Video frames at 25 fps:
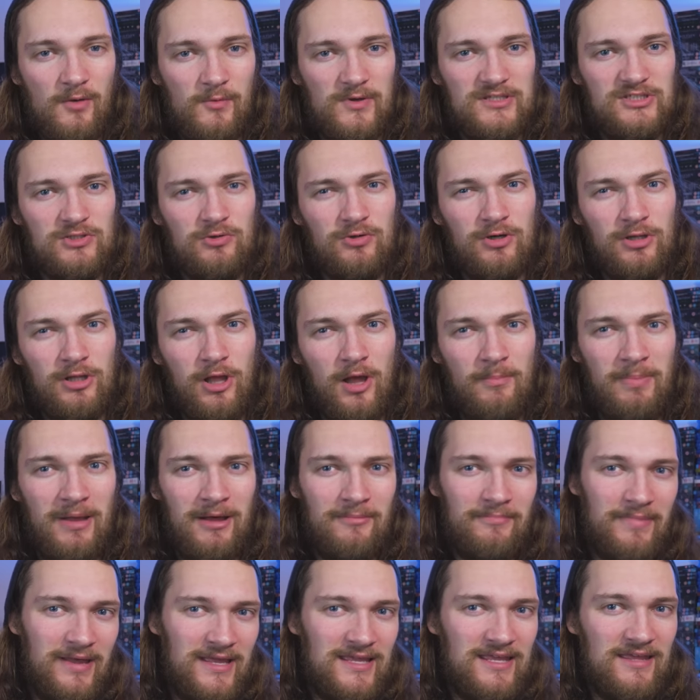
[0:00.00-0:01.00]
We talk a lot
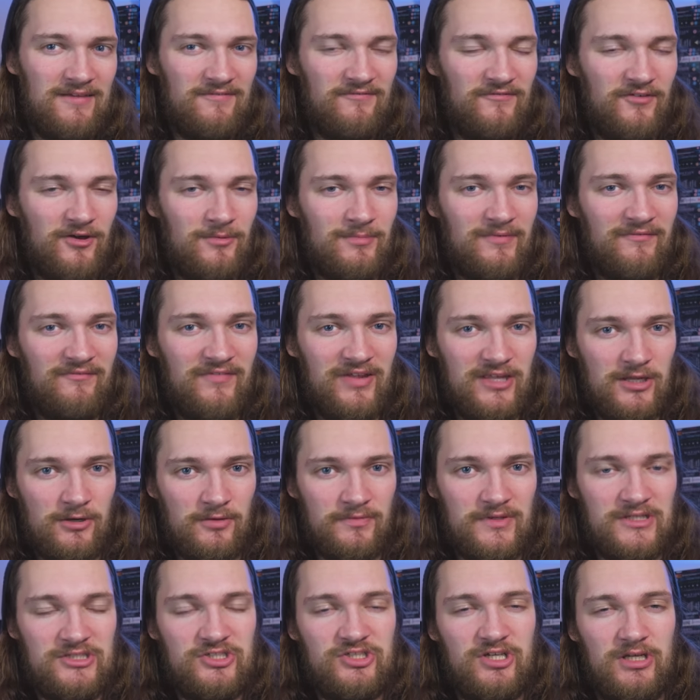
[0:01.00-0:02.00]
about making film and video
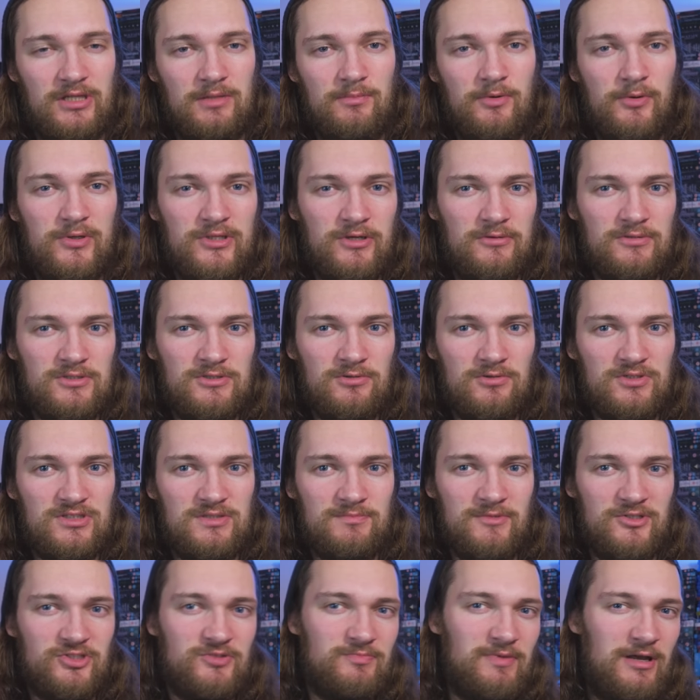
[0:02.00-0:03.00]
on this channel, but we don't talk
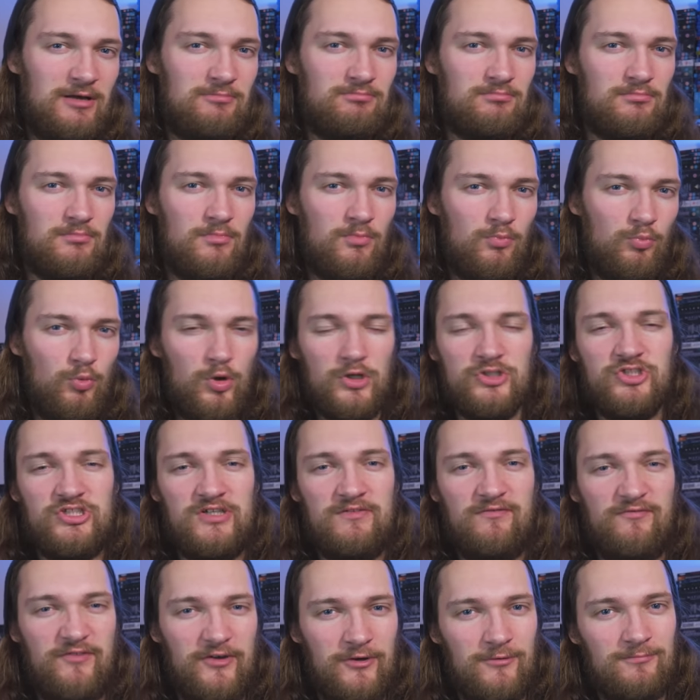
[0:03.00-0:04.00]
so much about
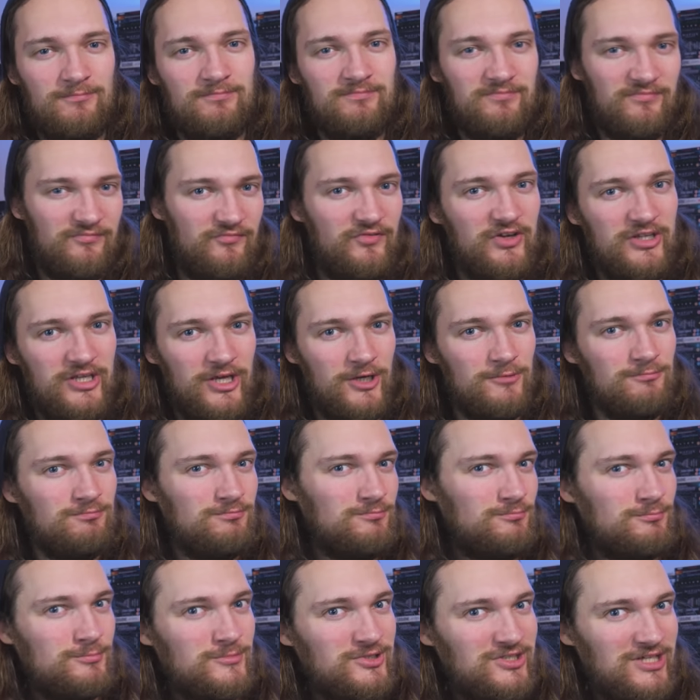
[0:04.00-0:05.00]
watching film, video,
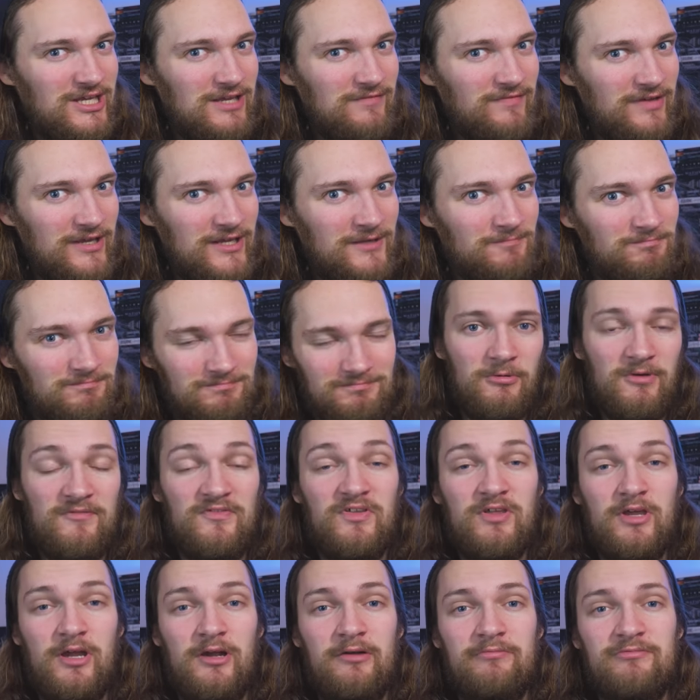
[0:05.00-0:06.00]
T V. With
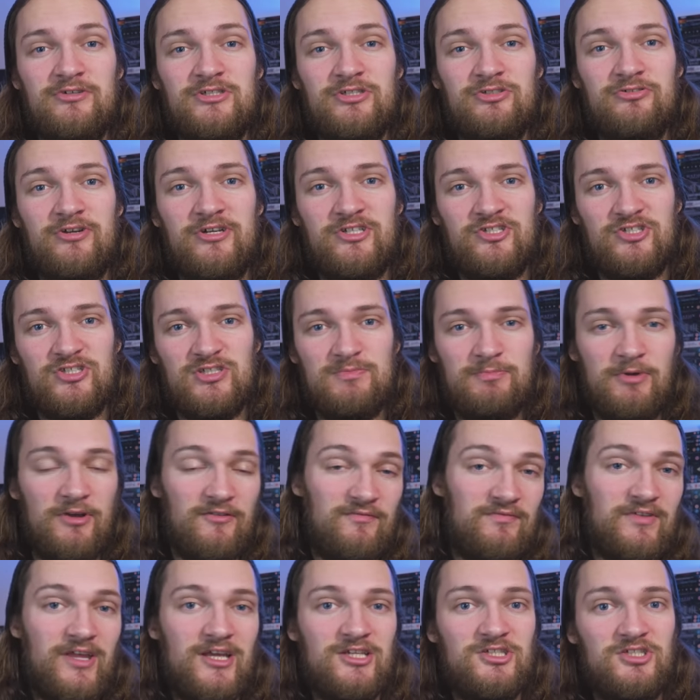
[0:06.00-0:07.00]
the current restrictions
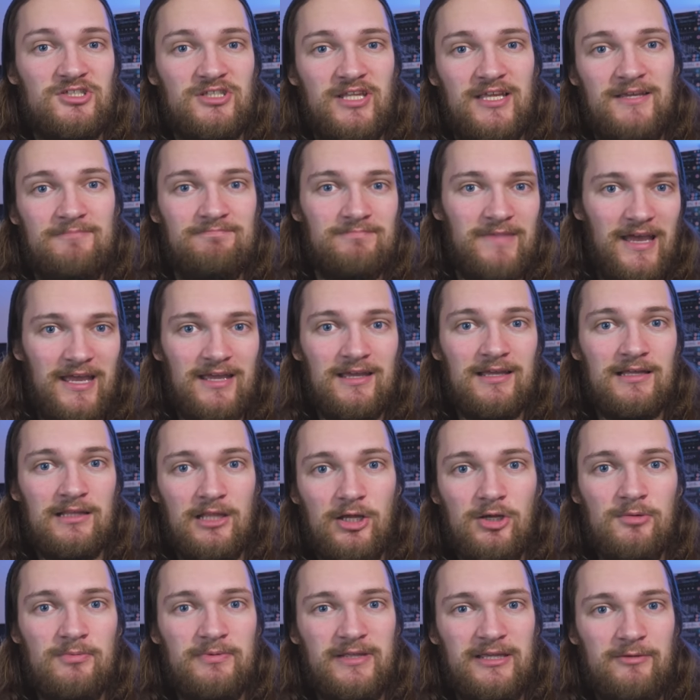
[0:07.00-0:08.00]
both nationally and
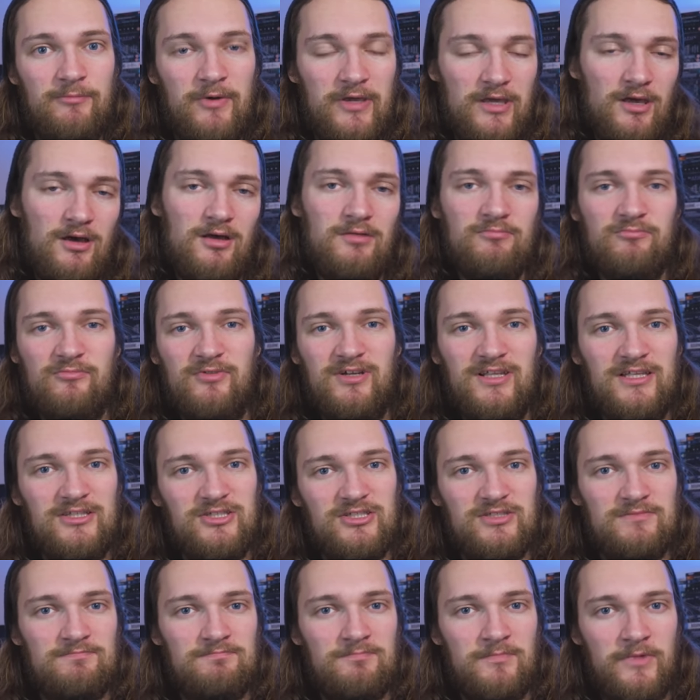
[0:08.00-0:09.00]
globally, we can't really
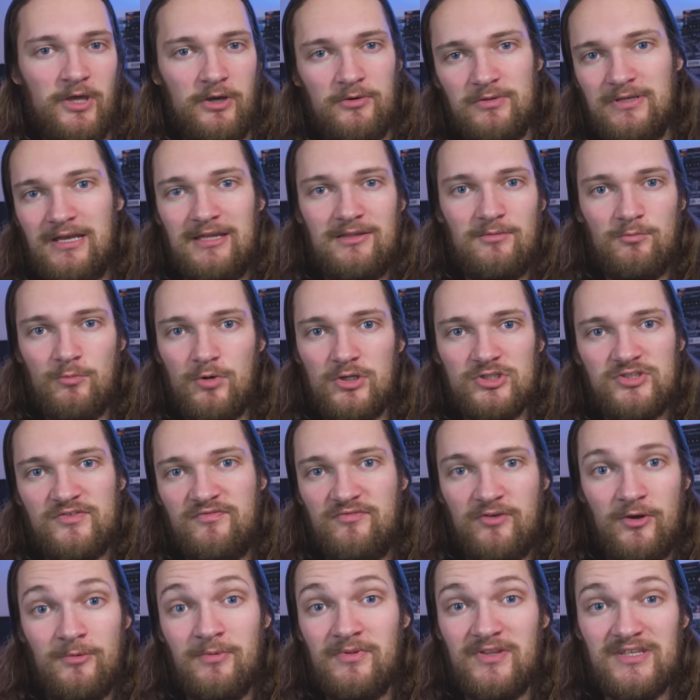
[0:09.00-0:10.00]
just go down and watch a
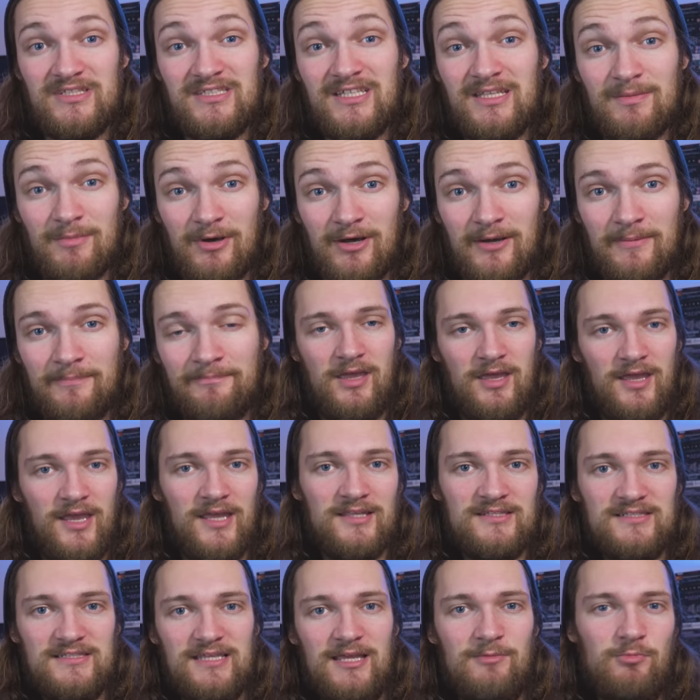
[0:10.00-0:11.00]
film at the cinema.
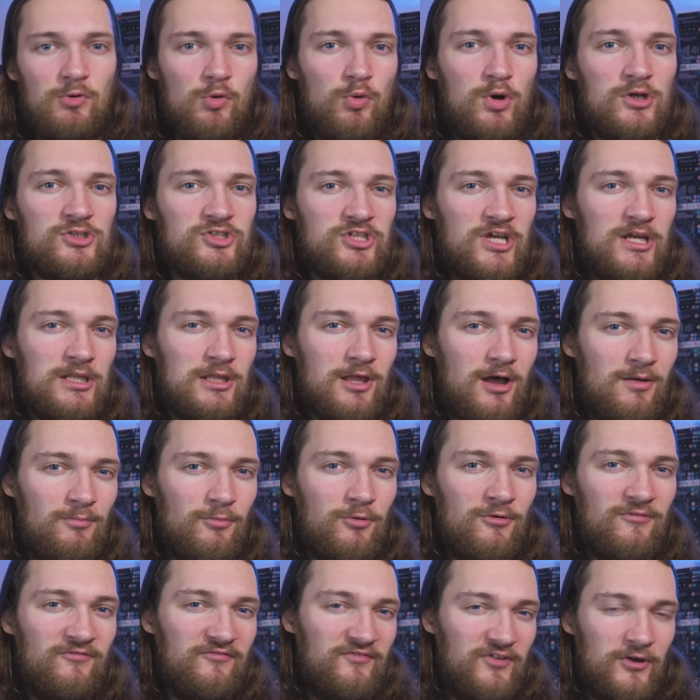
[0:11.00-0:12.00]
Instead, we're watching a lot
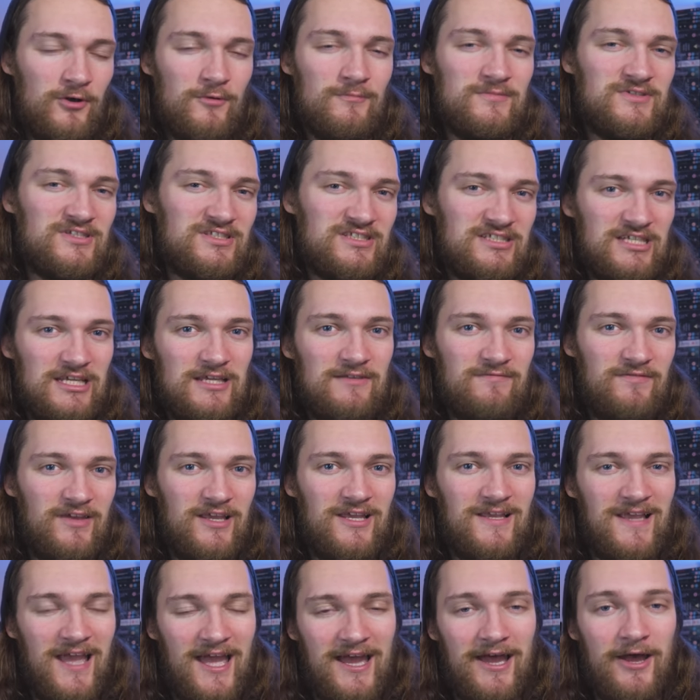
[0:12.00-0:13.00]
more films and T
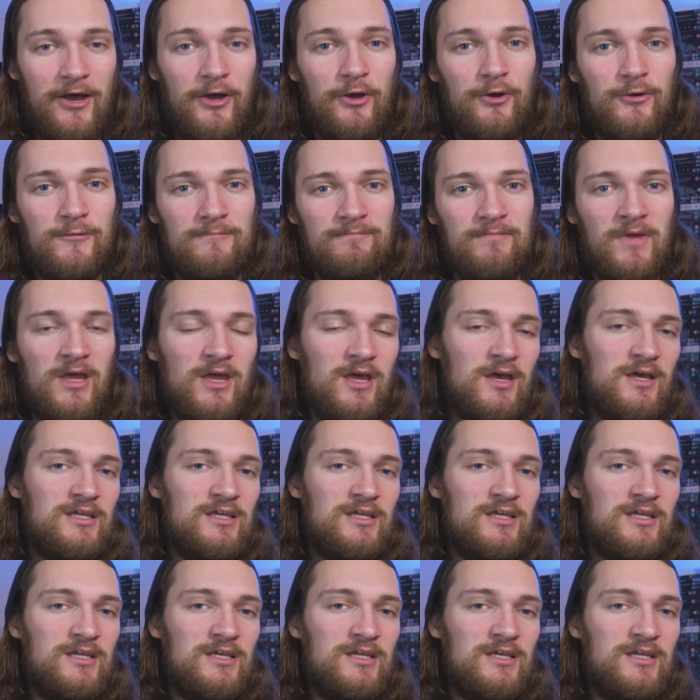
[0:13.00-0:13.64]
V at home.